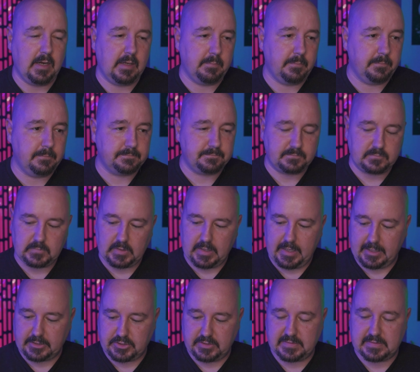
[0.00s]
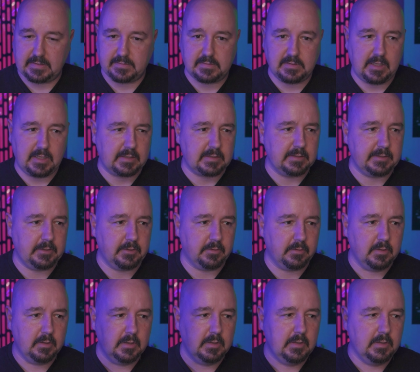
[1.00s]
It actually sounds a lot cleaner
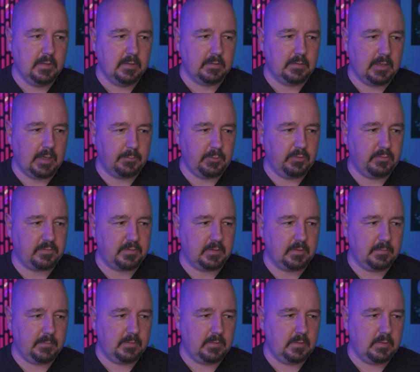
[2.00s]
than I'm used to.